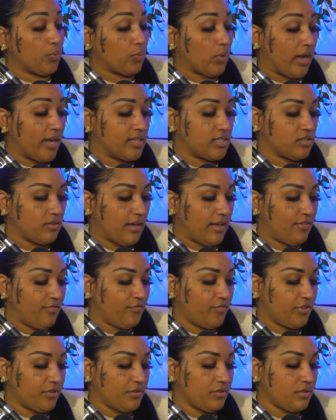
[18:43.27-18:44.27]
Right. So I
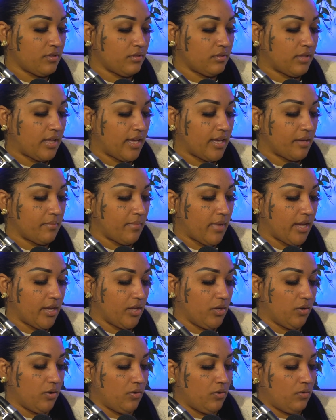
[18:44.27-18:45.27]
feel like my
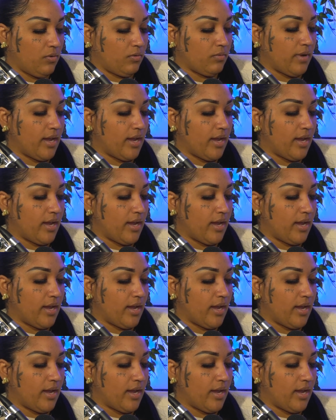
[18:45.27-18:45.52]
goal